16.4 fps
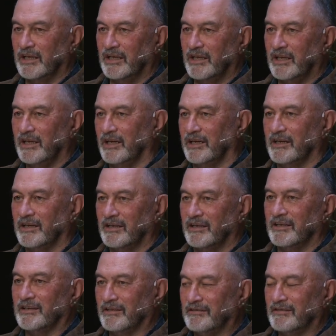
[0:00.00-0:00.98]
here
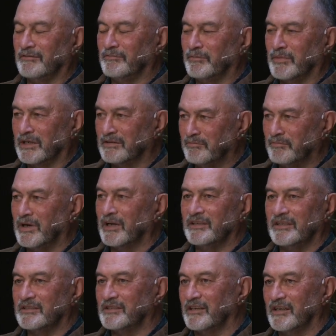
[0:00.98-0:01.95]
among
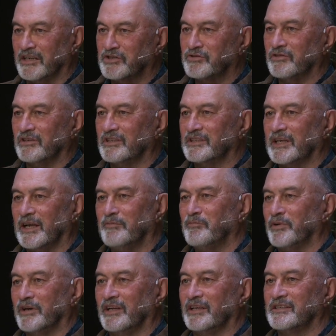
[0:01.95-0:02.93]
this illustrious
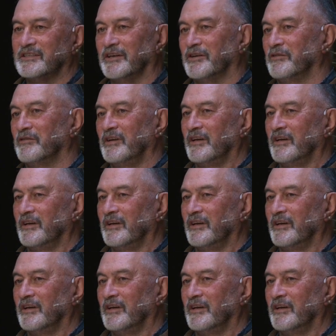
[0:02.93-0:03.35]
company, so